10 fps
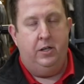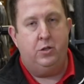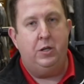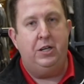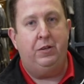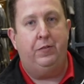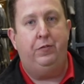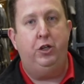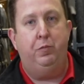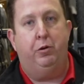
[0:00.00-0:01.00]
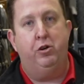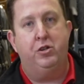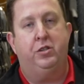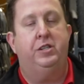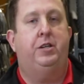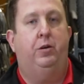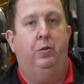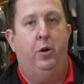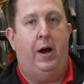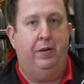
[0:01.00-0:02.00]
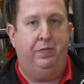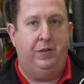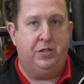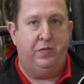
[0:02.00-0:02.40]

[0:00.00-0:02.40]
So even if you personally don't know how to fix a